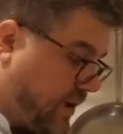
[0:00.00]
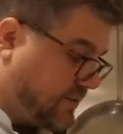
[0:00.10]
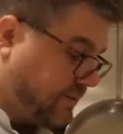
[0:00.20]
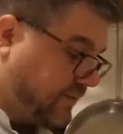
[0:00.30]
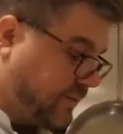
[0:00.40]

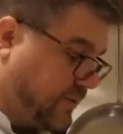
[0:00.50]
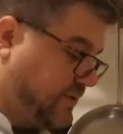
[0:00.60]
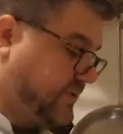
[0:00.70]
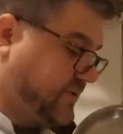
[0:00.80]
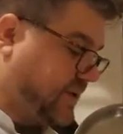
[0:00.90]
said before
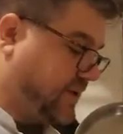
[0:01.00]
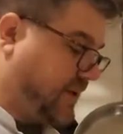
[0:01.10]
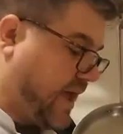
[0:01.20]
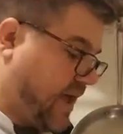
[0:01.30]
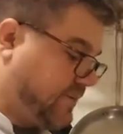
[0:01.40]
this is a
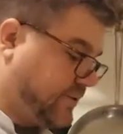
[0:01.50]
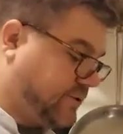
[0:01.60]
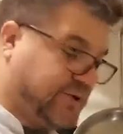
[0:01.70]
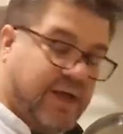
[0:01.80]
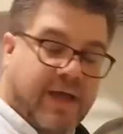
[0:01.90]

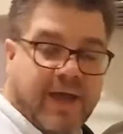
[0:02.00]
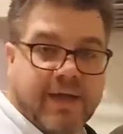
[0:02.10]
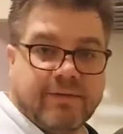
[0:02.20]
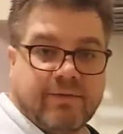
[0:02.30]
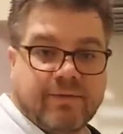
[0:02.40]
cabbage
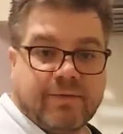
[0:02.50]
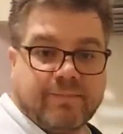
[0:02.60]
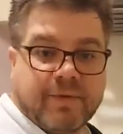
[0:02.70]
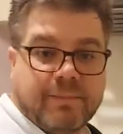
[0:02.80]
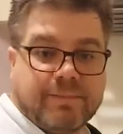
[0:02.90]
and
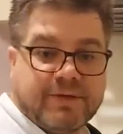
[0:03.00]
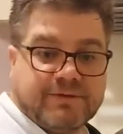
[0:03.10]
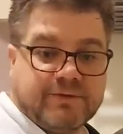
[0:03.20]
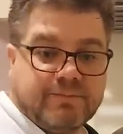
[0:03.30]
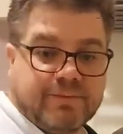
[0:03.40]
beet
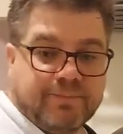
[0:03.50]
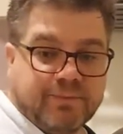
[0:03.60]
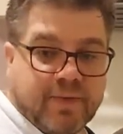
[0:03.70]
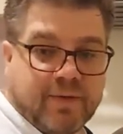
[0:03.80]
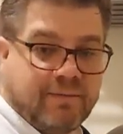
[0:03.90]
soup,
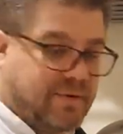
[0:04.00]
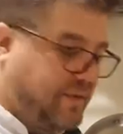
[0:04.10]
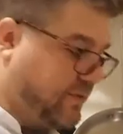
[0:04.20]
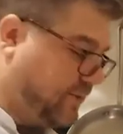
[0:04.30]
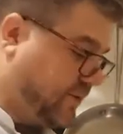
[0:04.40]
but I
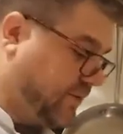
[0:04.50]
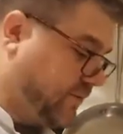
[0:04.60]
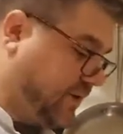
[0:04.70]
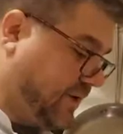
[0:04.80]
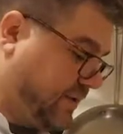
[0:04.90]
think the one
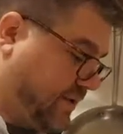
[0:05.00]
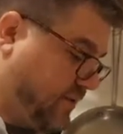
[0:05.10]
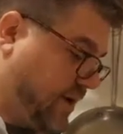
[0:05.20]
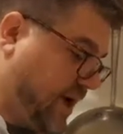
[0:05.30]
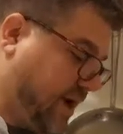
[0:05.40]
ingredient that
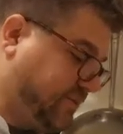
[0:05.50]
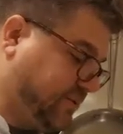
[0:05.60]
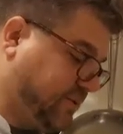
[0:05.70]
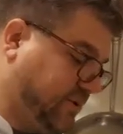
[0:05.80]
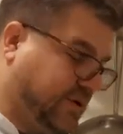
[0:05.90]
you
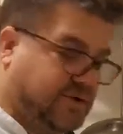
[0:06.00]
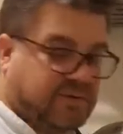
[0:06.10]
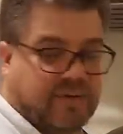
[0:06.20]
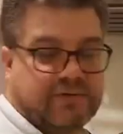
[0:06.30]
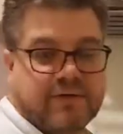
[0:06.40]
absolutely need as
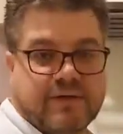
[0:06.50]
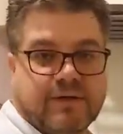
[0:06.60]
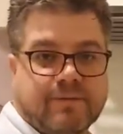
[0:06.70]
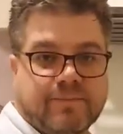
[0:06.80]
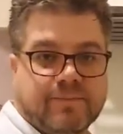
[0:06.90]
well is the dill.
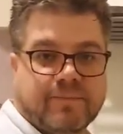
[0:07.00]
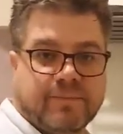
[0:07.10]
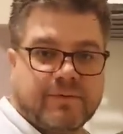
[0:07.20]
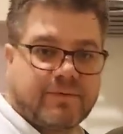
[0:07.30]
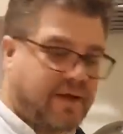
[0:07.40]

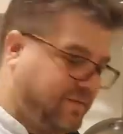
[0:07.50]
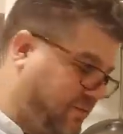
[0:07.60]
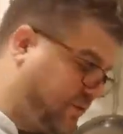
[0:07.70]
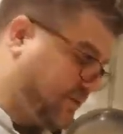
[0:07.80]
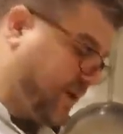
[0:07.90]
Okay, if you're going to make